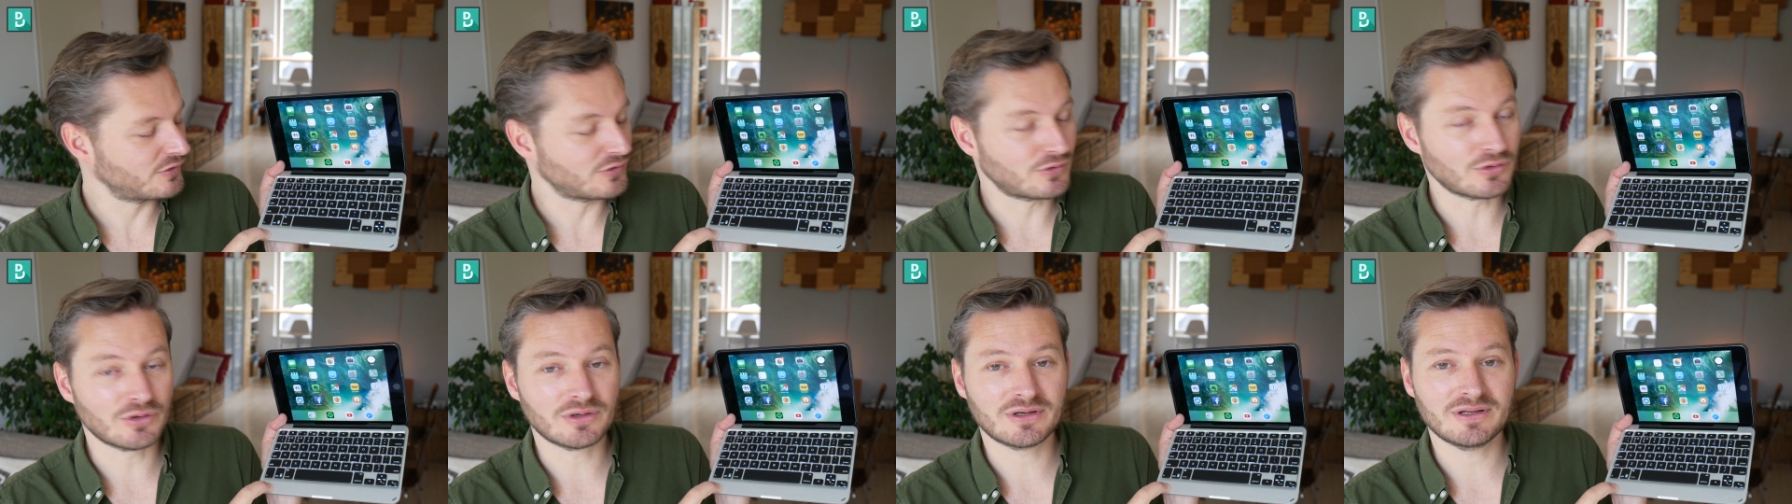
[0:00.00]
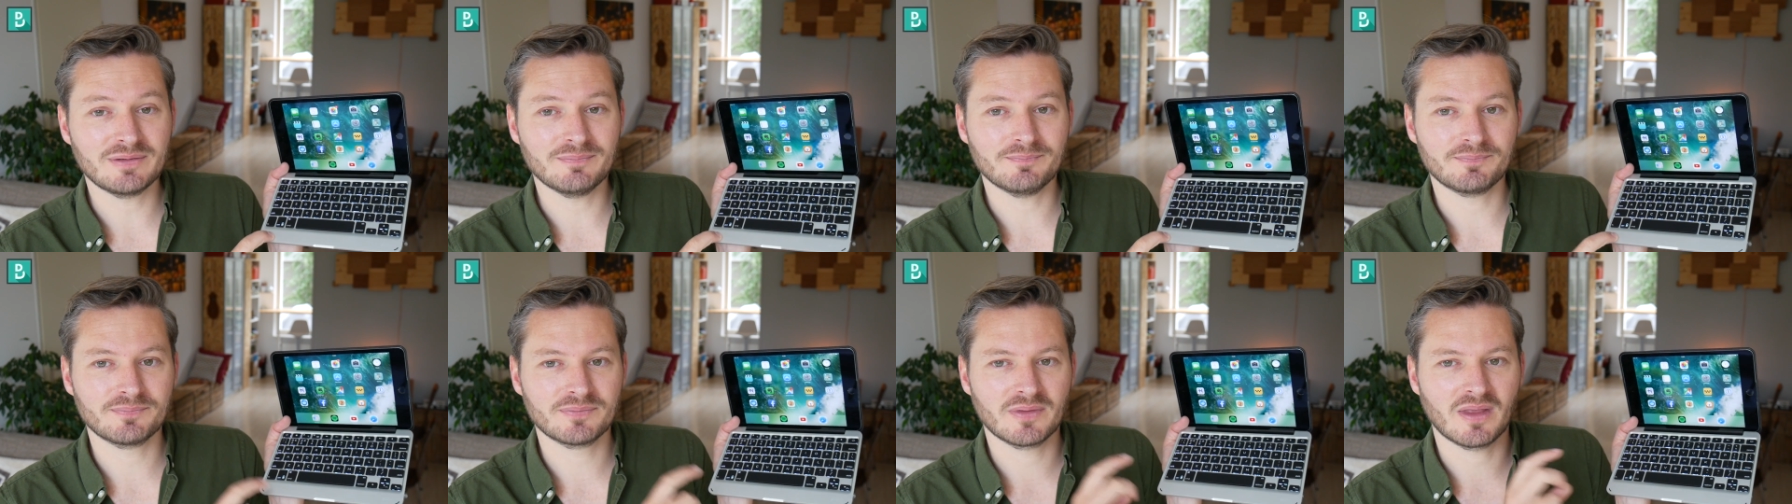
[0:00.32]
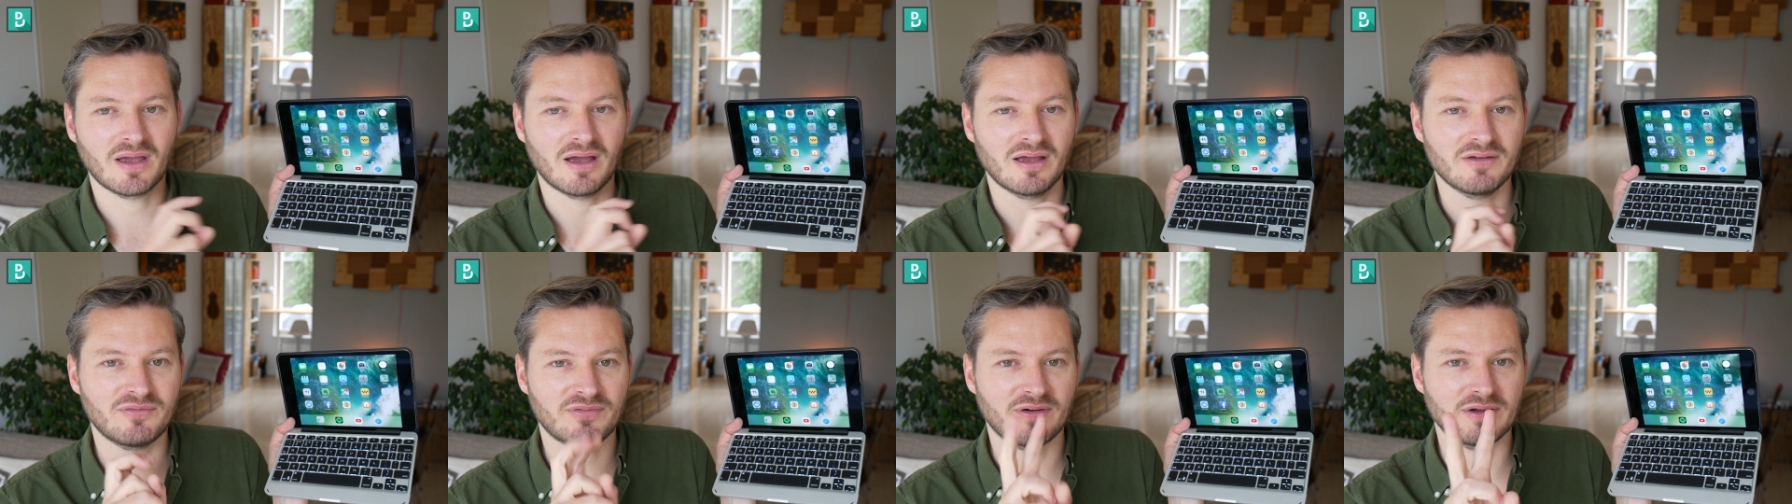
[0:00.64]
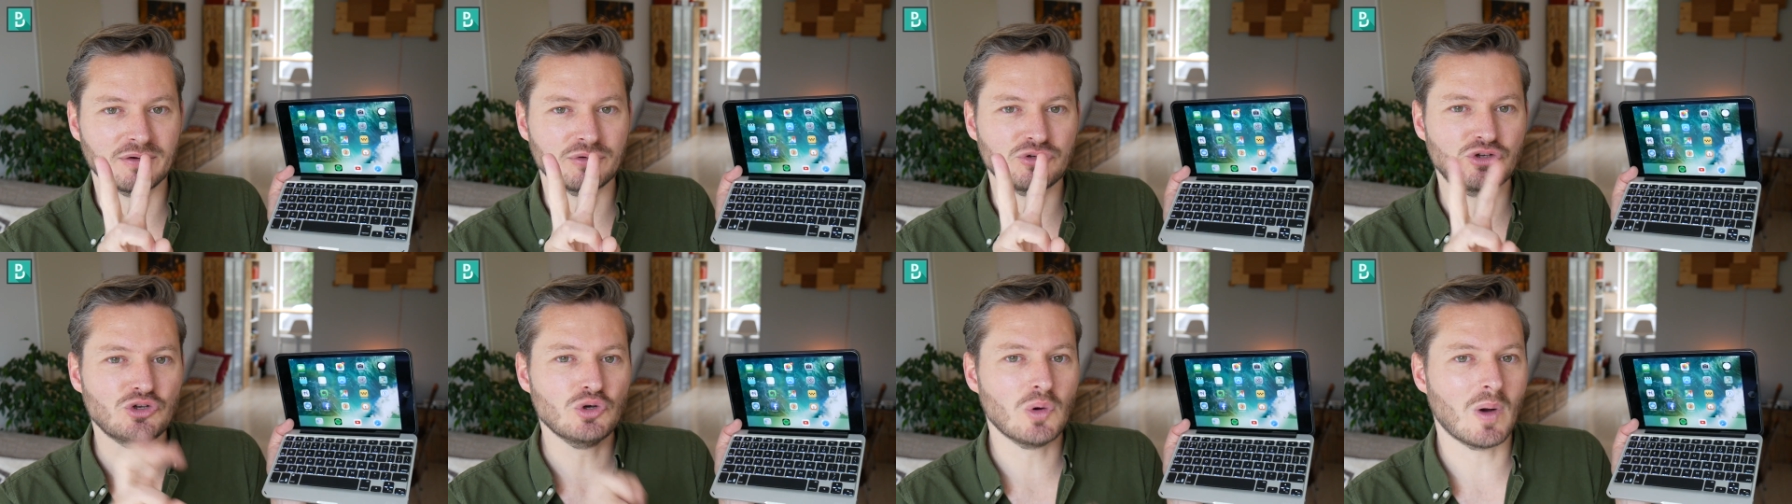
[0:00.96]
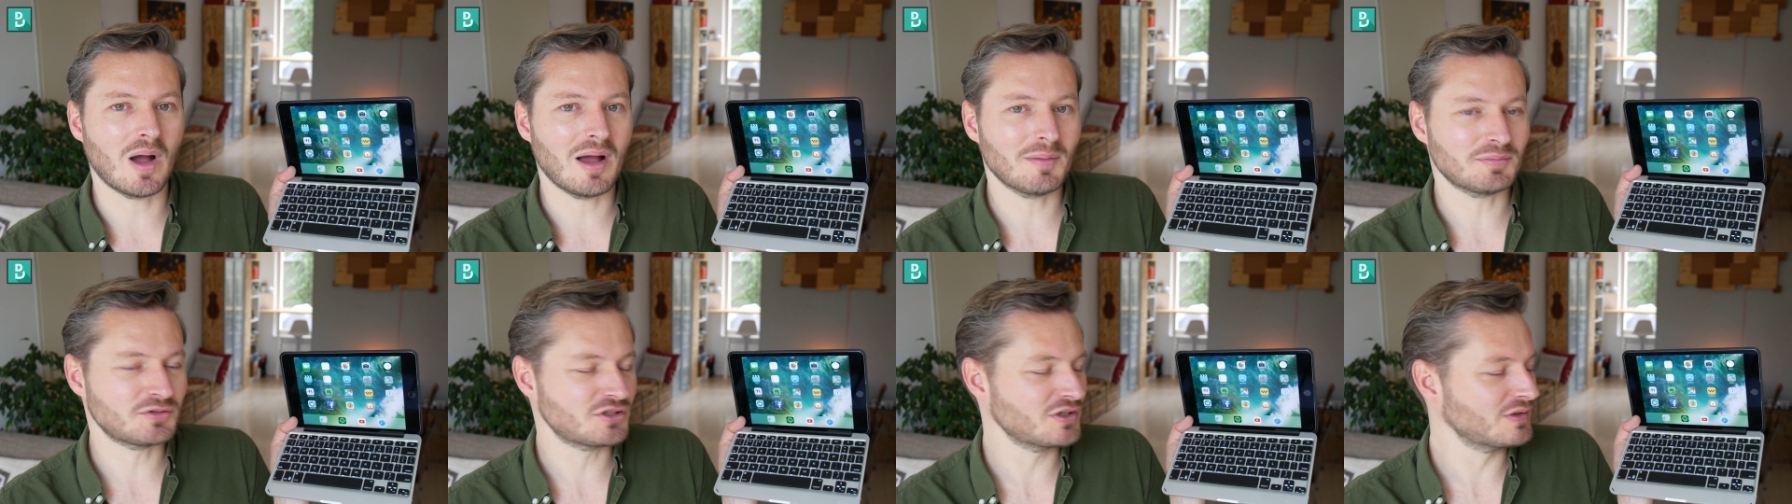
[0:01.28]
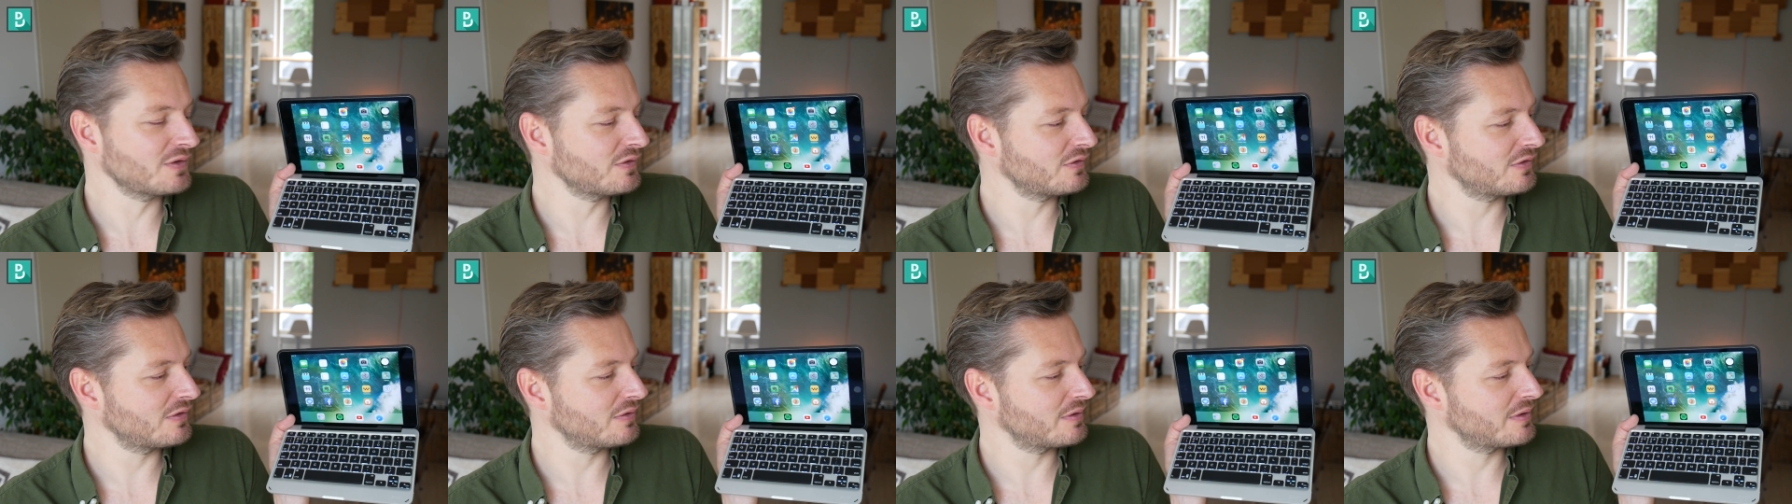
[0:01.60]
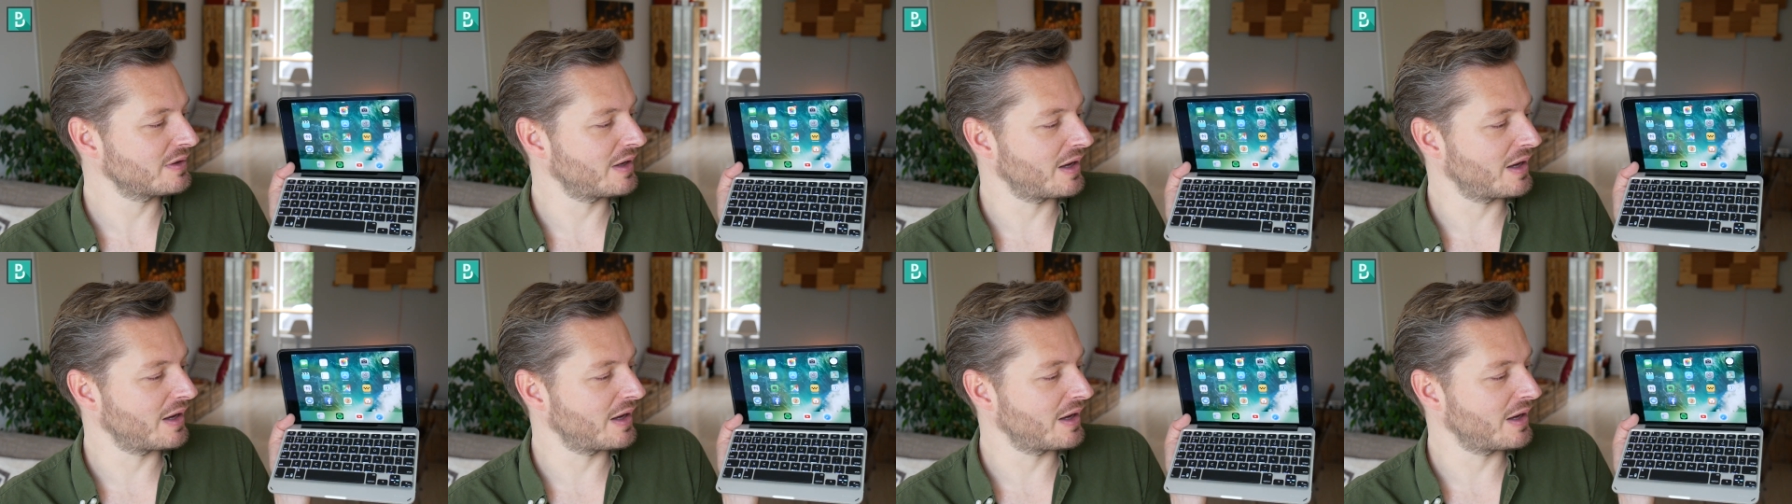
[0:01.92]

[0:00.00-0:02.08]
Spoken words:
sturdy. I found two options.